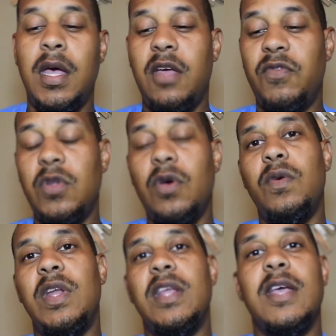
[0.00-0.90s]
If you
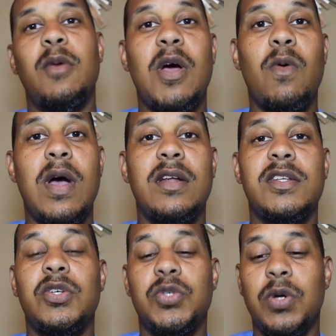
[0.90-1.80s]
know anything about
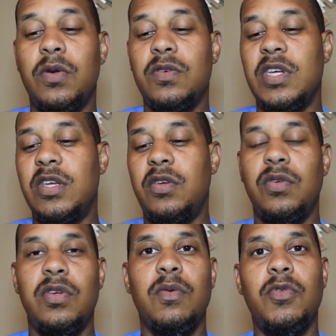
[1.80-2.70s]
wireless controllers
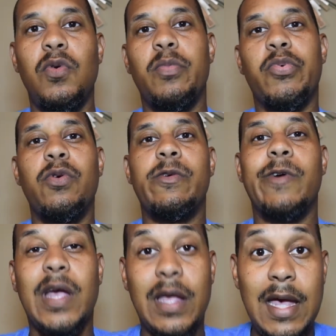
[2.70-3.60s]
and you're doing pro
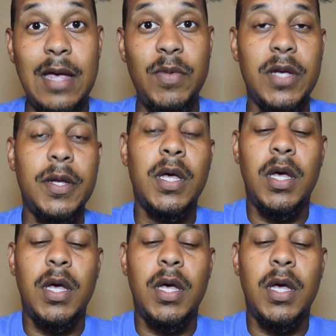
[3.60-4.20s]
gaming,